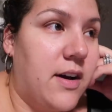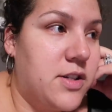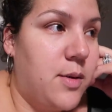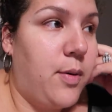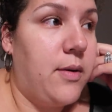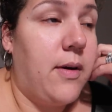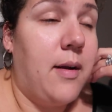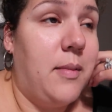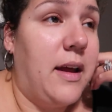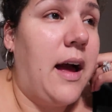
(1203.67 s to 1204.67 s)
got to the point where
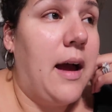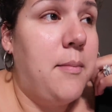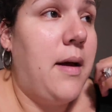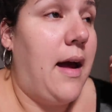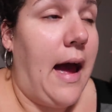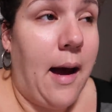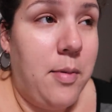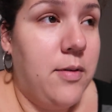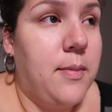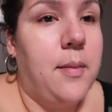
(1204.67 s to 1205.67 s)
I'm like, I'm
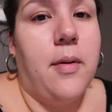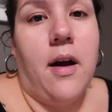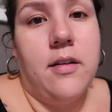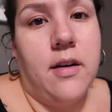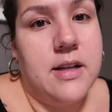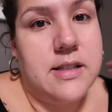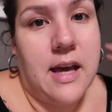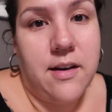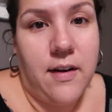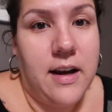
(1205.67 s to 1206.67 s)
happy with my progress,
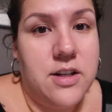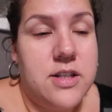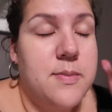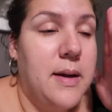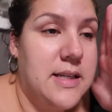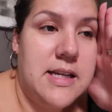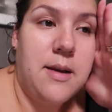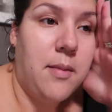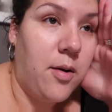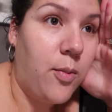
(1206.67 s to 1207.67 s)
and if I could just
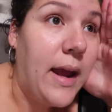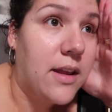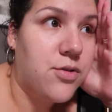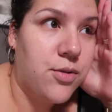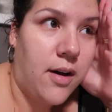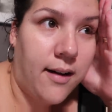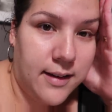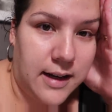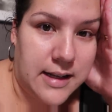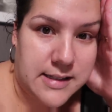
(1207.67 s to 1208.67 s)
maintain my weight through the
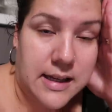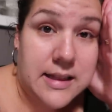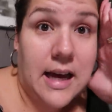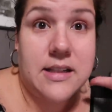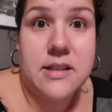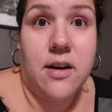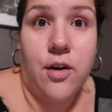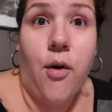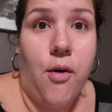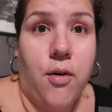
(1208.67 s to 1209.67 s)
holidays, like, that's a
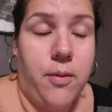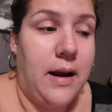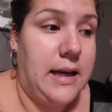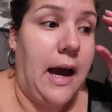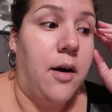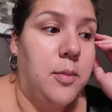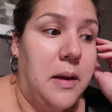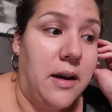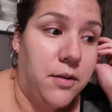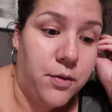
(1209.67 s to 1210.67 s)
goal right now.
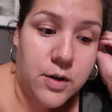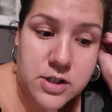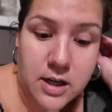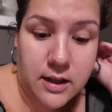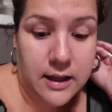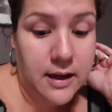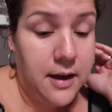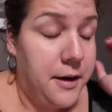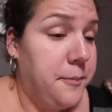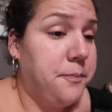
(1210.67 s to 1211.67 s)
And unfortunately,
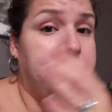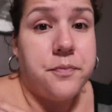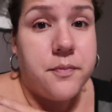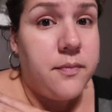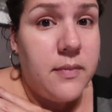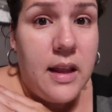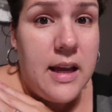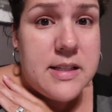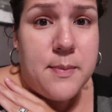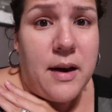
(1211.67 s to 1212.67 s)

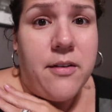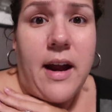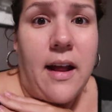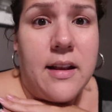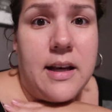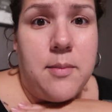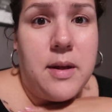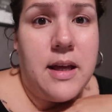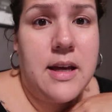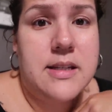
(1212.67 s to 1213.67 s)
it's my reality
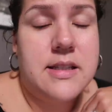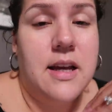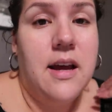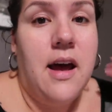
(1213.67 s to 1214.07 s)
because